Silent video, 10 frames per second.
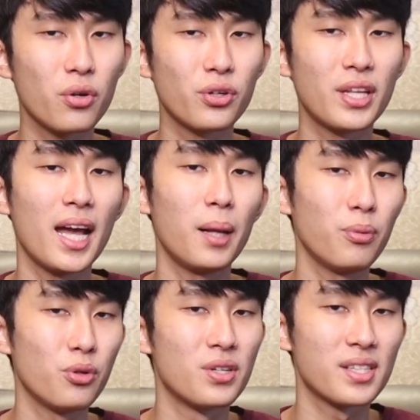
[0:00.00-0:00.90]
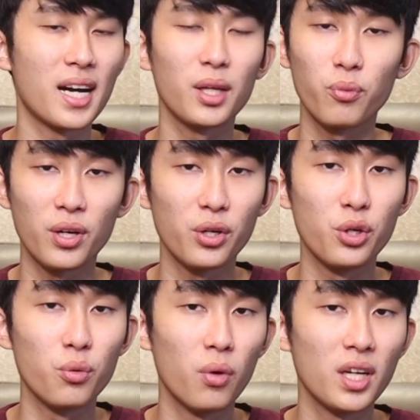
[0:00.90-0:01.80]
could help you decide whether
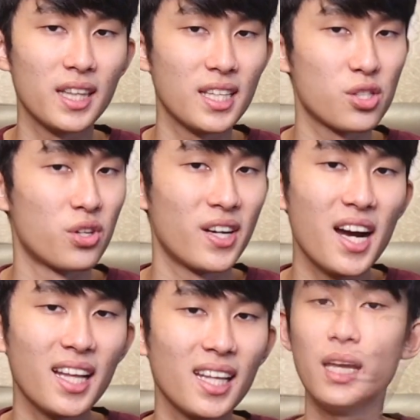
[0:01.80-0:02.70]
you want this or not.